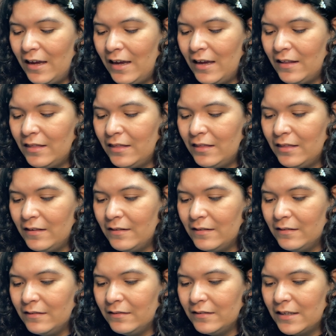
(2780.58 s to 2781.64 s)
and
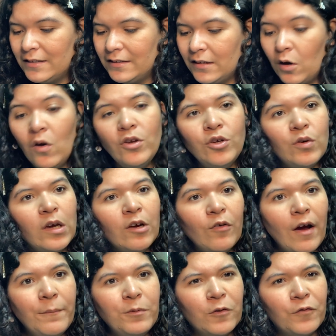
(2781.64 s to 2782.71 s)
they said, oh, you can
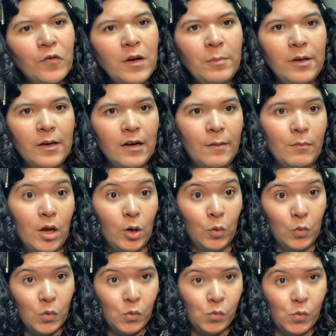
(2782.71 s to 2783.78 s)
grab your freebie. And I'm like,
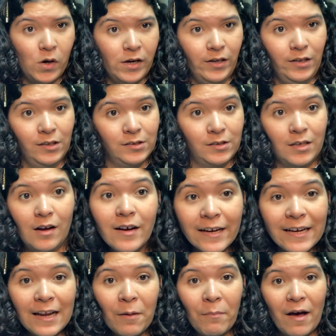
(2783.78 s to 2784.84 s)
oh, what are you
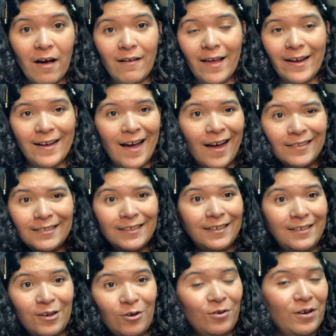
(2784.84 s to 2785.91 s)
talking about? Like, I
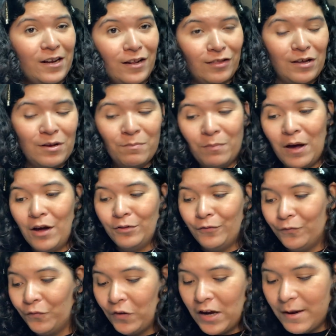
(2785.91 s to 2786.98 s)
didn't know anything about the
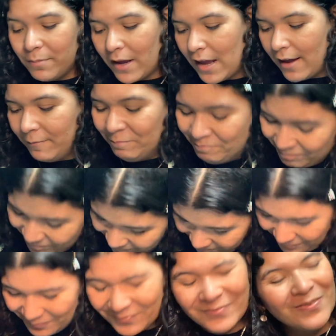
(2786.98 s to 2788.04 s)
freebie.
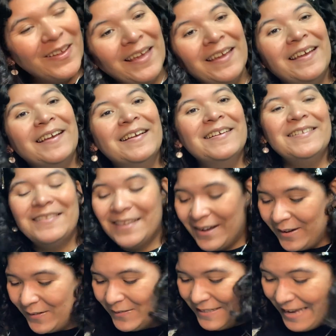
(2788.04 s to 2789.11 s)

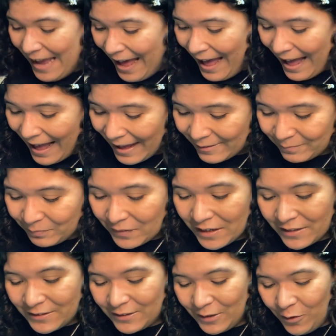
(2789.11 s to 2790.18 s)
So yeah,
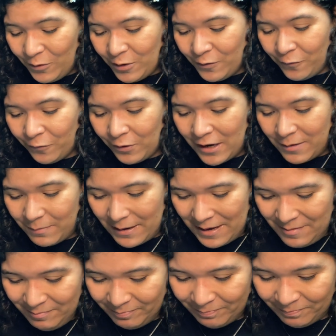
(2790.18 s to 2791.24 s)
so the
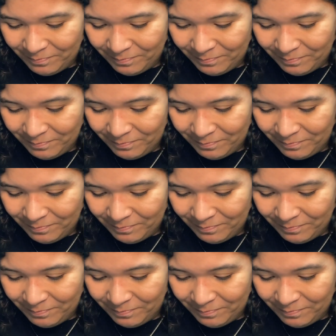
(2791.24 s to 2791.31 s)
freebie.